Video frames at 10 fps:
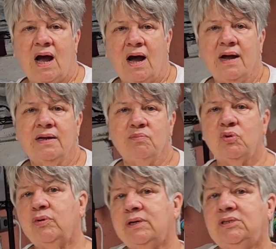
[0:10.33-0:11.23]
I am
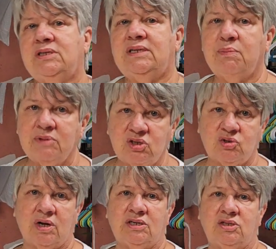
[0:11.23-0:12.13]
going to
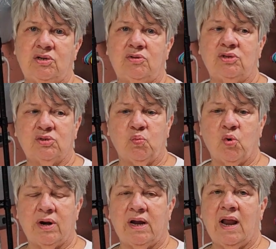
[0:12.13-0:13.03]
demonstrate to you this
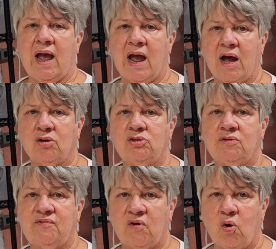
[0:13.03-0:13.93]
morning how
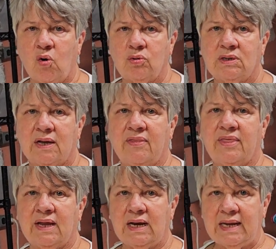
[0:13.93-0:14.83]
to fold
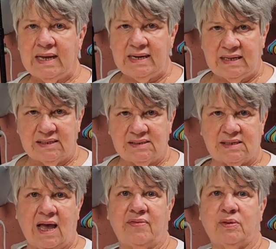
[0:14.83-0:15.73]
the
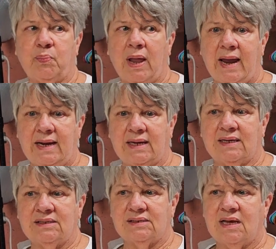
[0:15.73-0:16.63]
linens and the
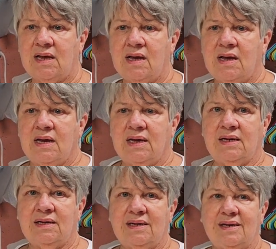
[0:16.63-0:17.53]
blankets.
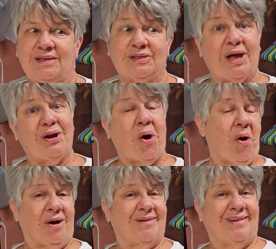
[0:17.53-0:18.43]
It is an
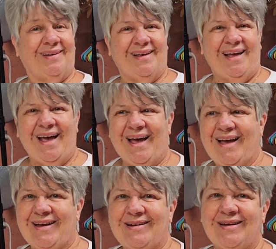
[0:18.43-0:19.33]
art,
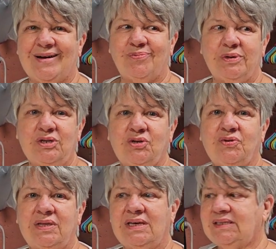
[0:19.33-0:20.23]
and we
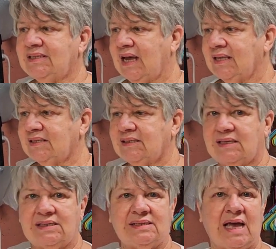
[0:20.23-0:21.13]
do these sets
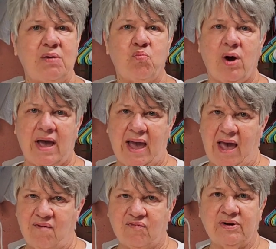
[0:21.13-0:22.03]
the same way
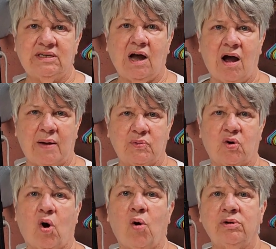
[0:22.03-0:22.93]
every time.
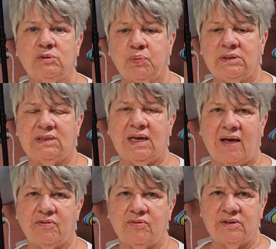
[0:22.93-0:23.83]
They're always put
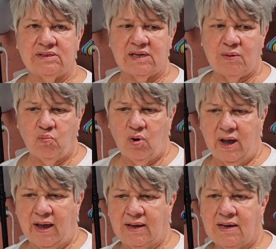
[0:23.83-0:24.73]
together the same way.